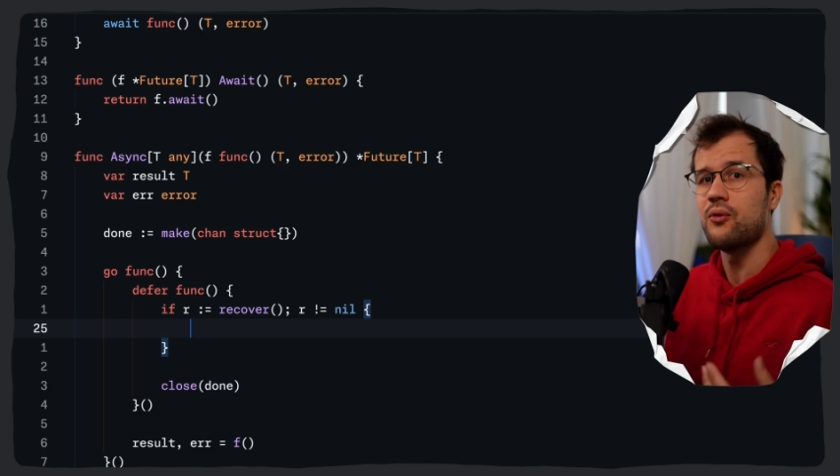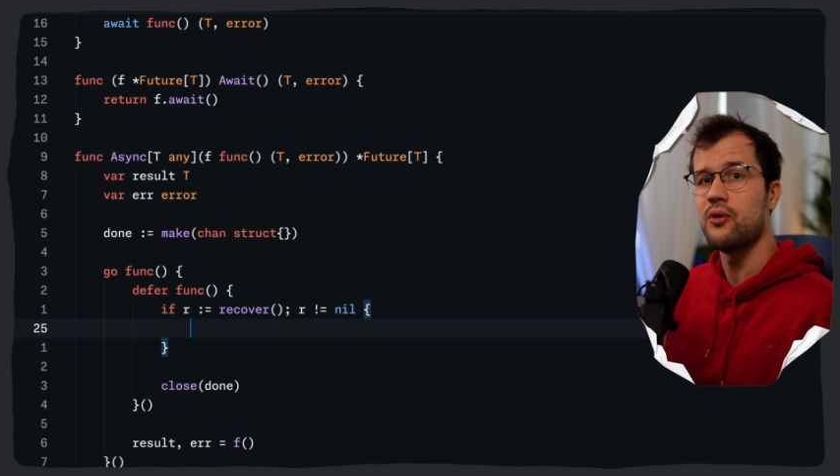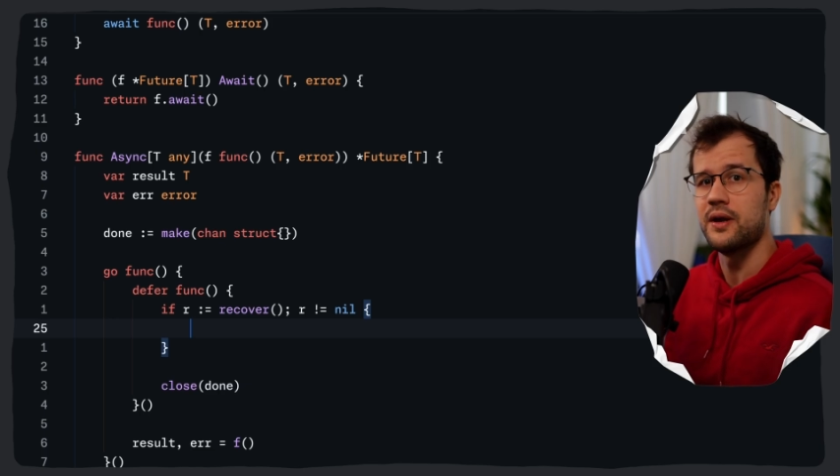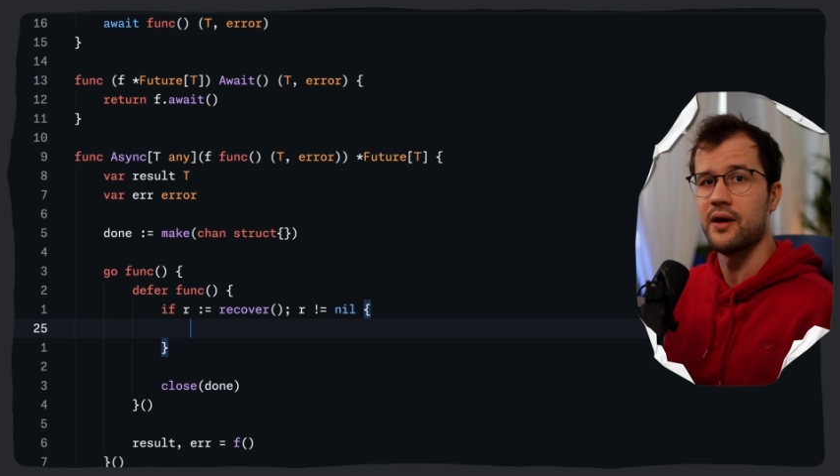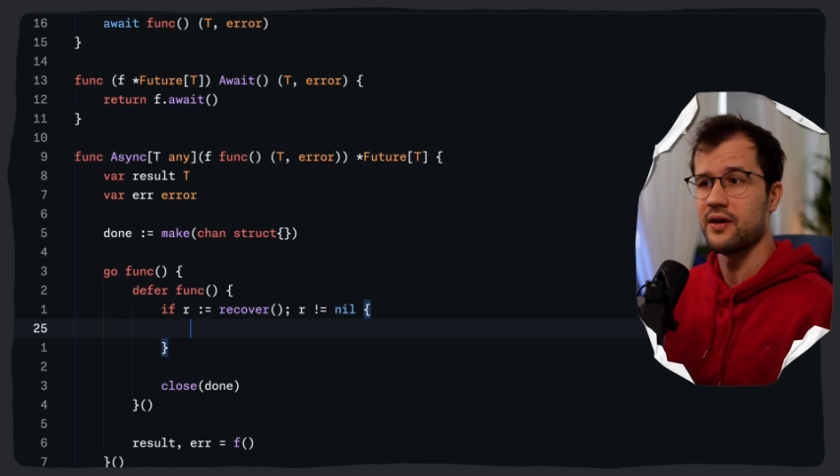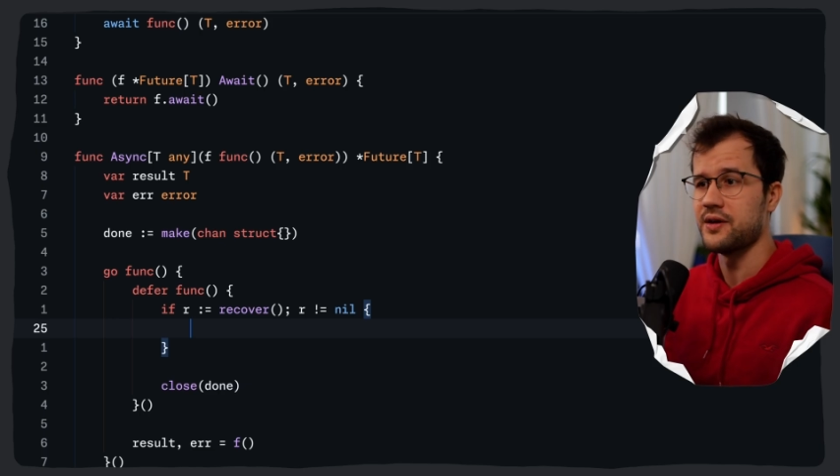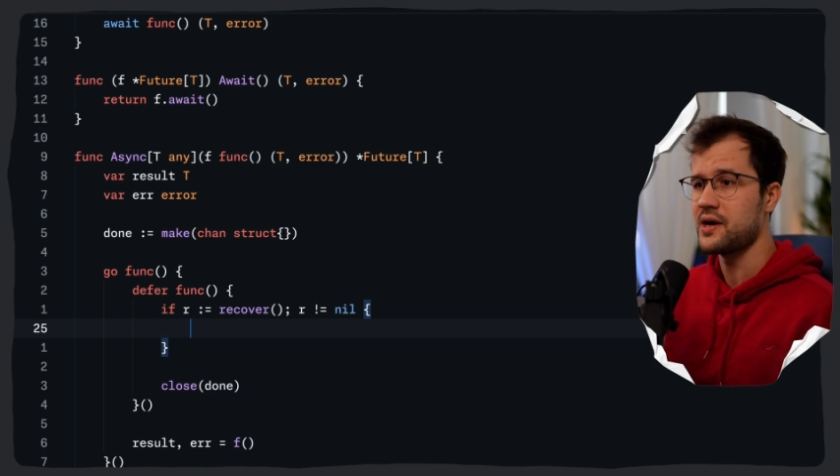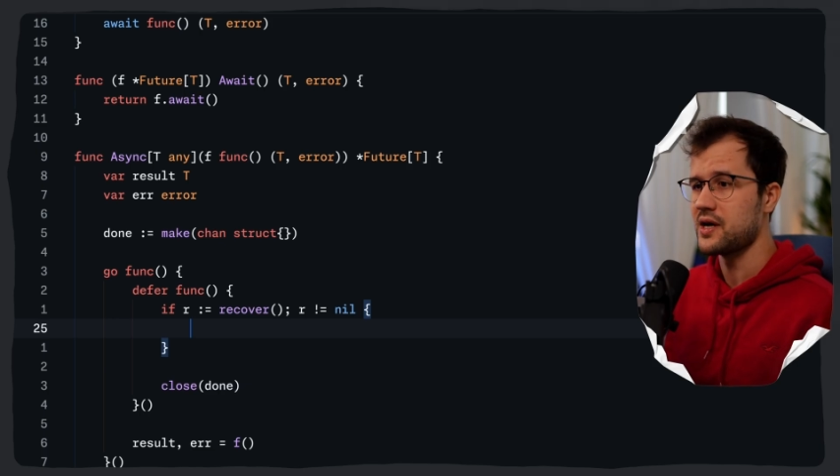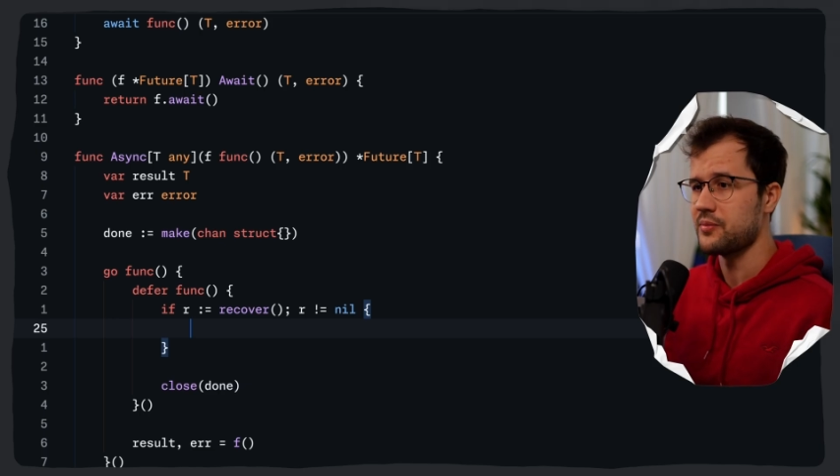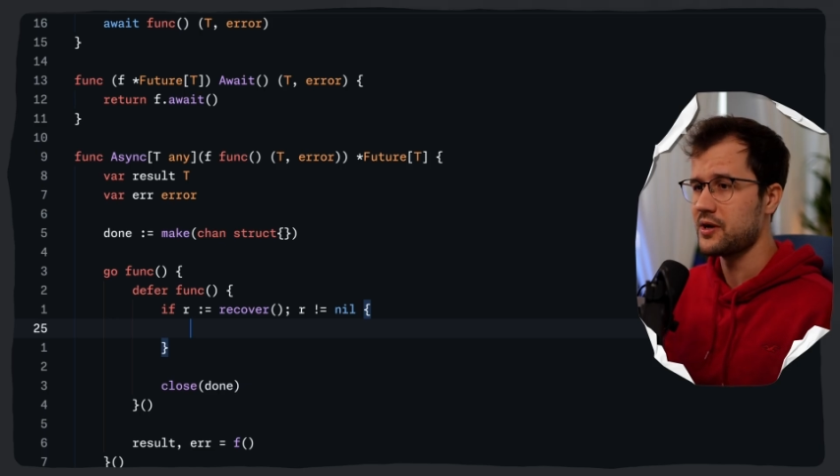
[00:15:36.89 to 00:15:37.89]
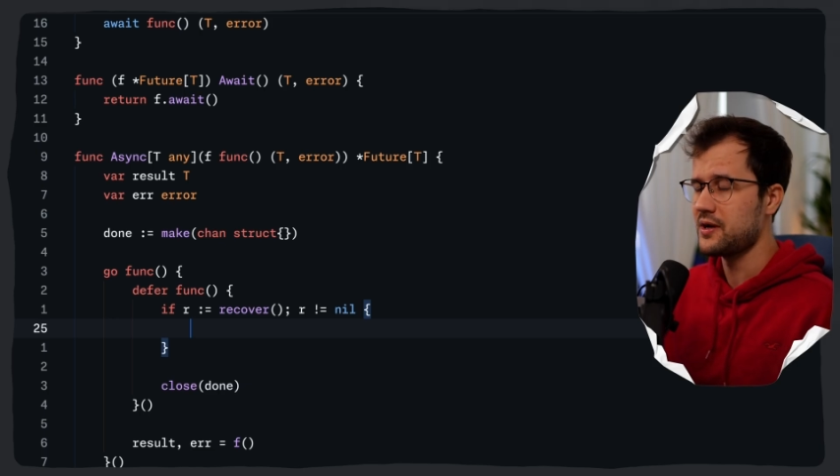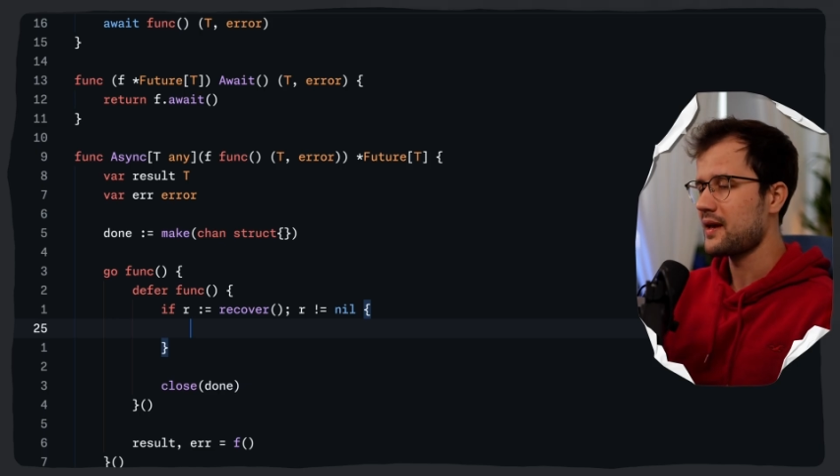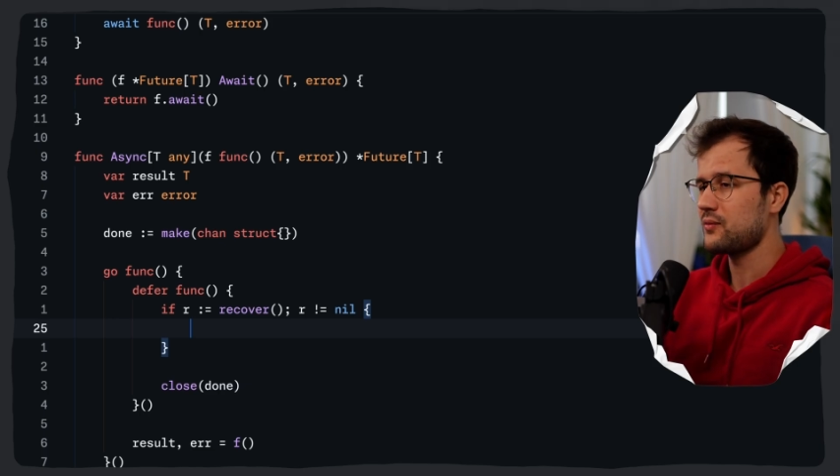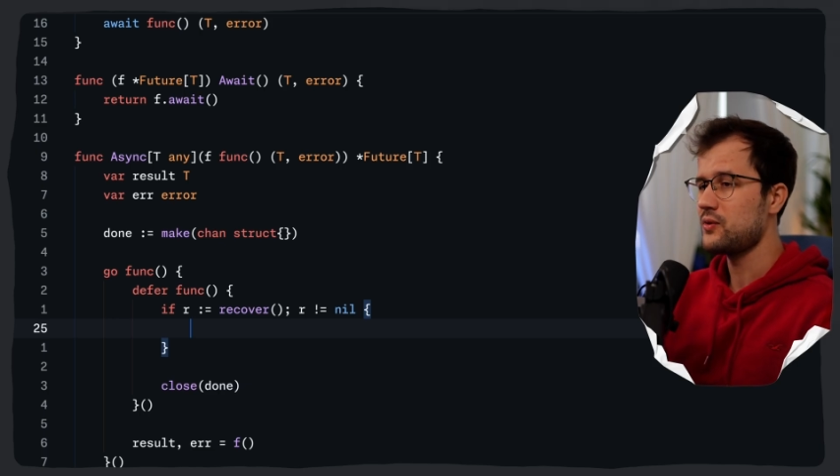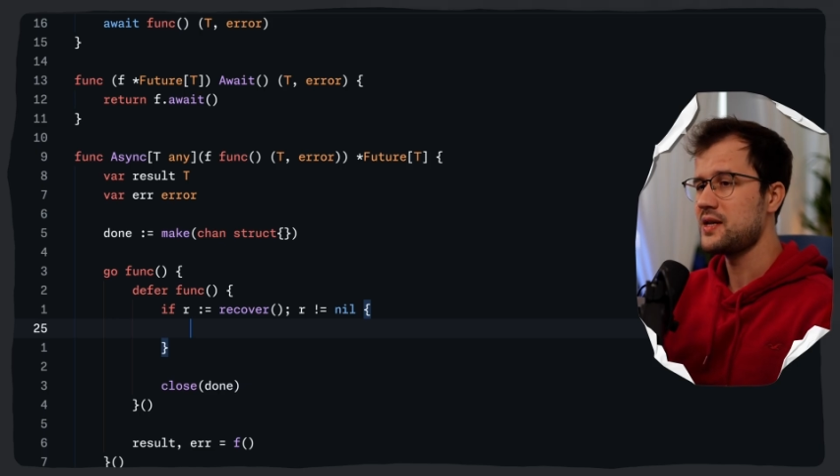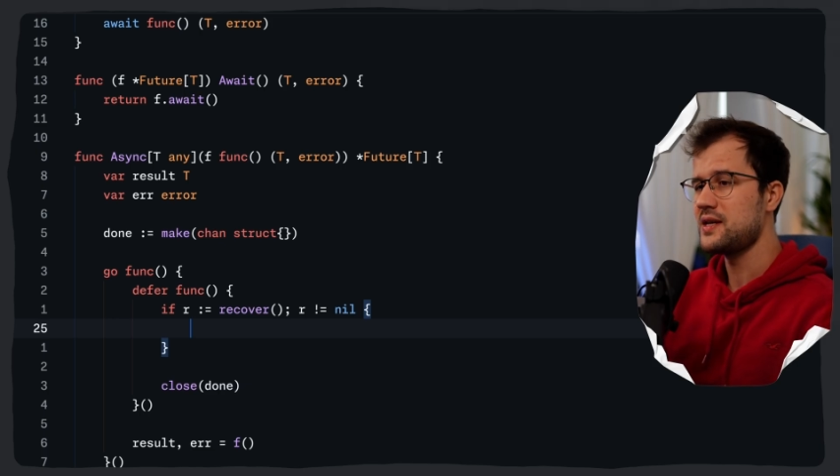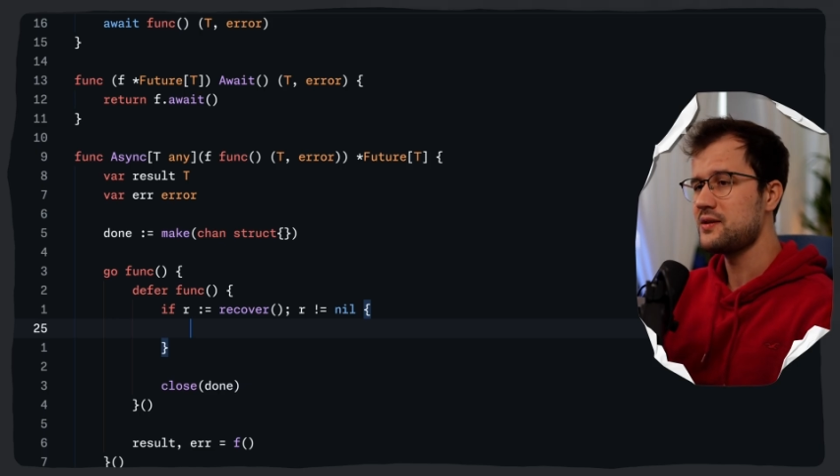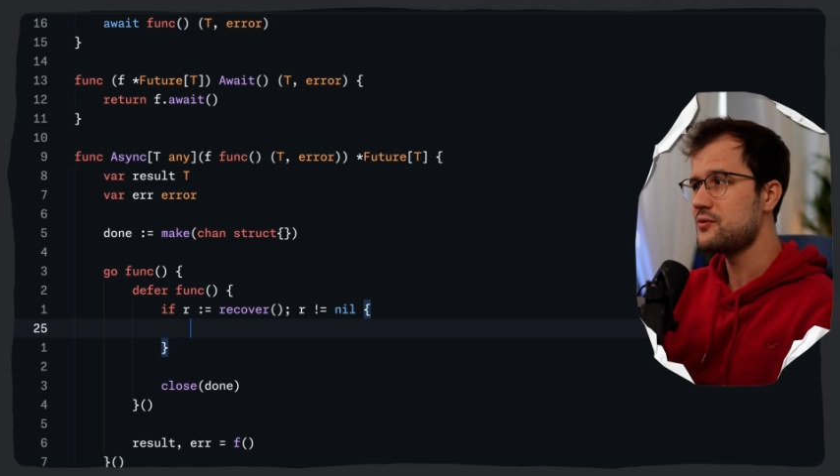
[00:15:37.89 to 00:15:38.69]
or another type. And we need